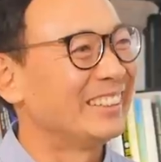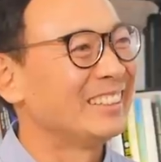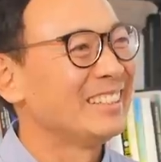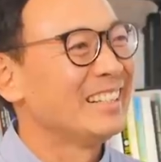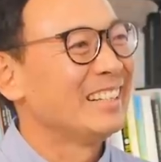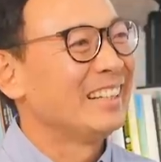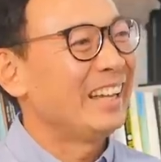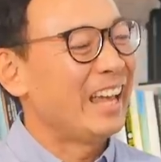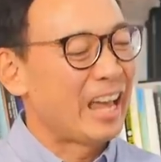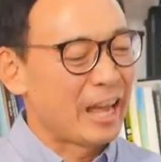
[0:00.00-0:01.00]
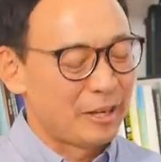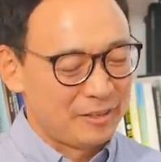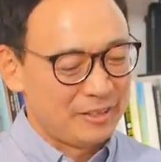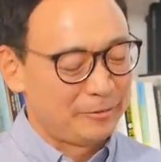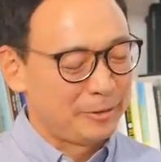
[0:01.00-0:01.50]
right? Yeah.
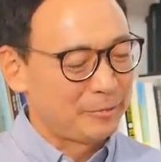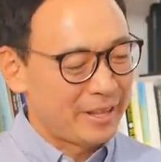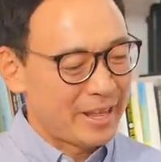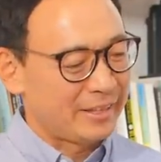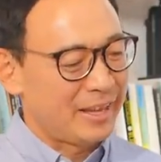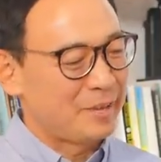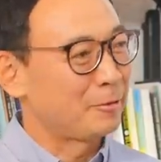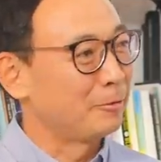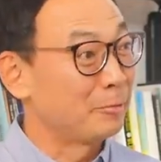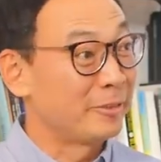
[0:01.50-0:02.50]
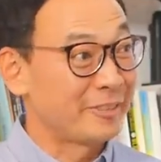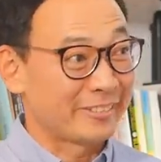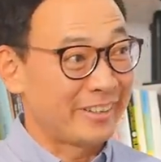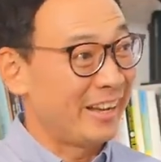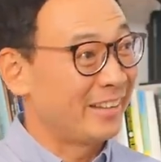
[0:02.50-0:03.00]
And if we play that game where we
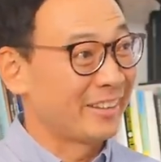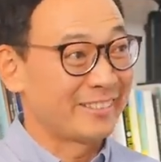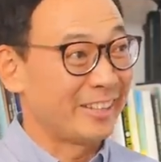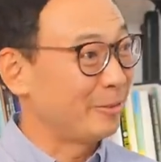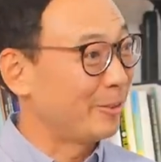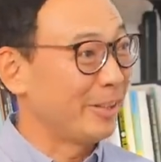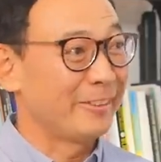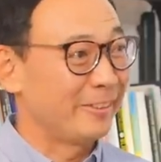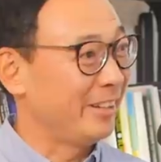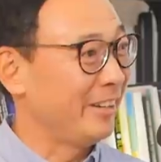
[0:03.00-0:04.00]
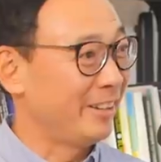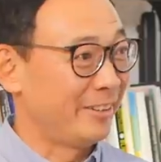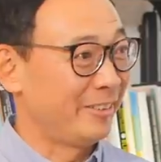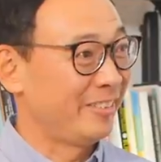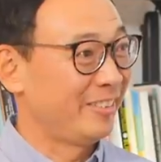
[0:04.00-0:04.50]
project ahead, let's say 20, 30
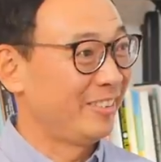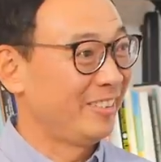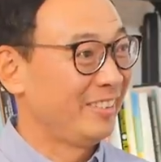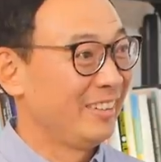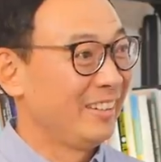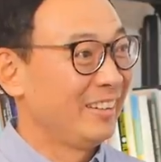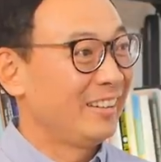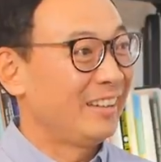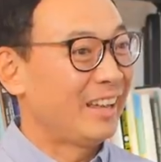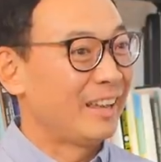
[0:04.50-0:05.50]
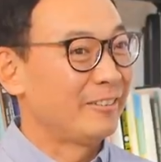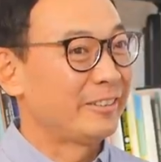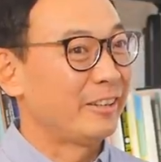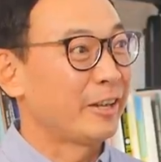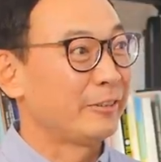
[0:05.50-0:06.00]
years, and
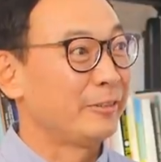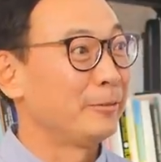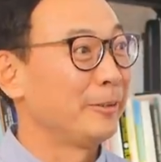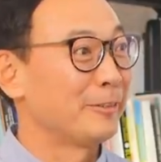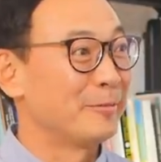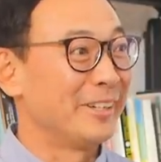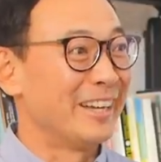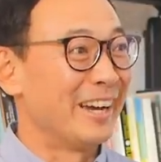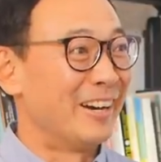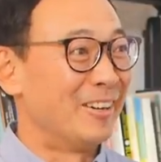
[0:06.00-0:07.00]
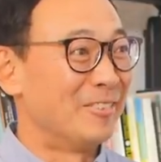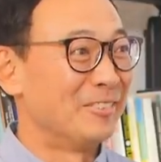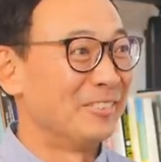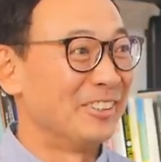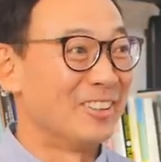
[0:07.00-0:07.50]
we say, okay, so you're with somebody
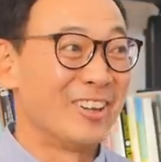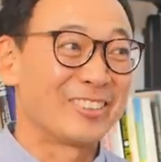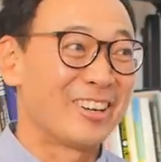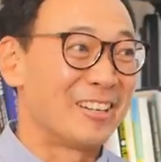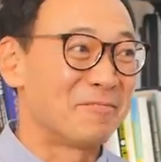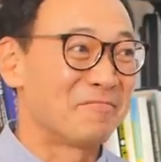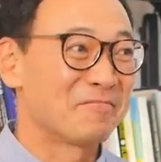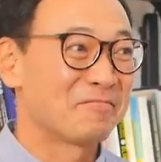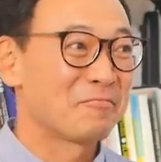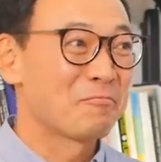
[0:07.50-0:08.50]
now a long time,